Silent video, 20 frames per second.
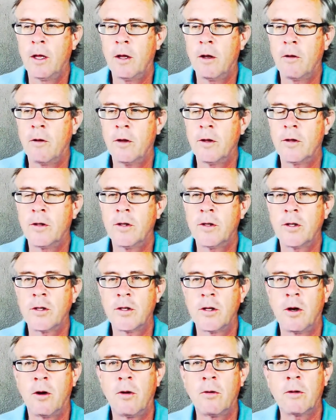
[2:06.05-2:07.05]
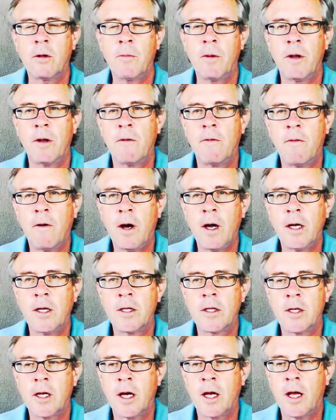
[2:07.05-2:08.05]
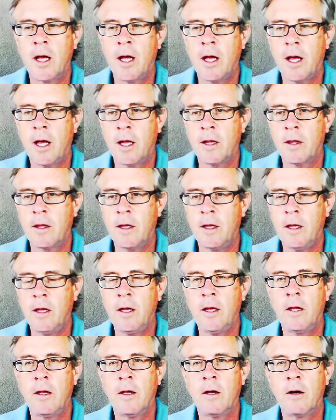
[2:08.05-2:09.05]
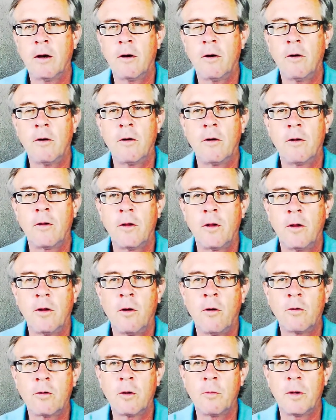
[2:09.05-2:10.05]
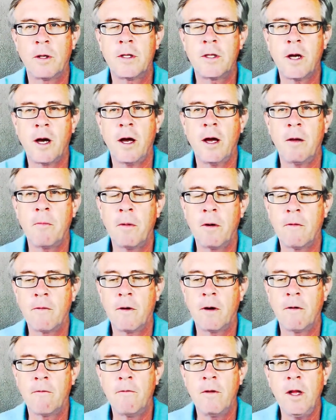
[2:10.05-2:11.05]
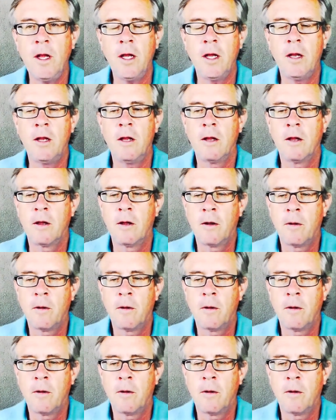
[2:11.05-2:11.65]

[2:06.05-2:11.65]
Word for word: you know, this, this is the ultimate advice at, at the uh, the ultimate time of, of need